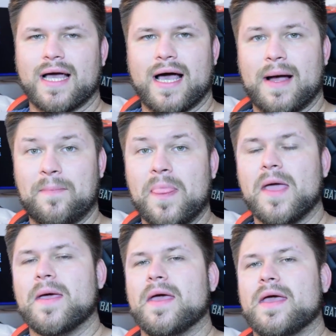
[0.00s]
Um,
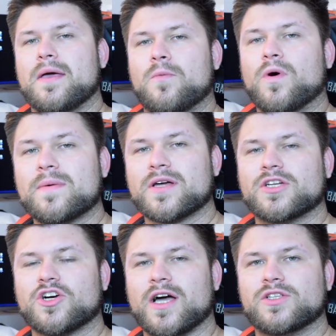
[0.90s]
What I'm going
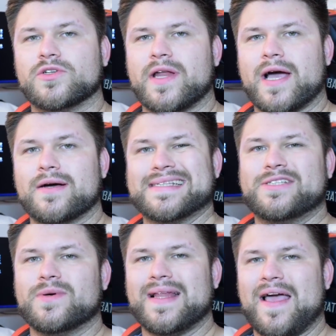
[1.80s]
to try and do now is
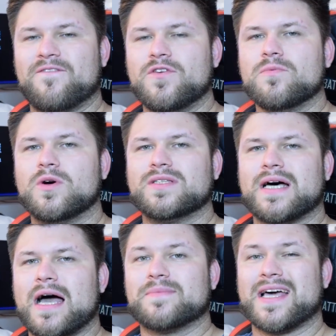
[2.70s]
do it a few more
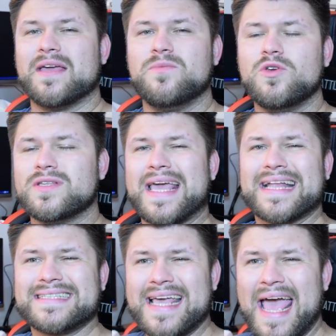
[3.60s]
times. I am using
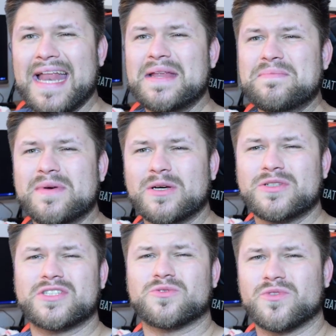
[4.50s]
a ten mil
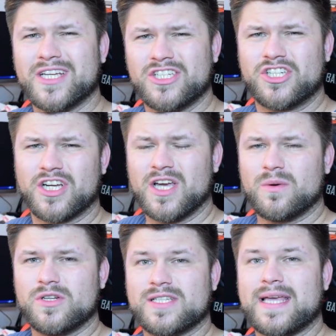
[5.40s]
syringe,
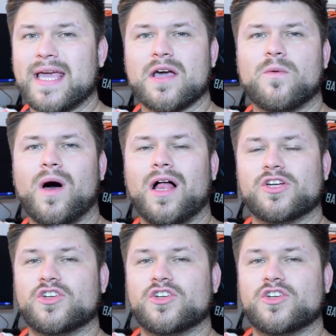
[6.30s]
which is taking a while.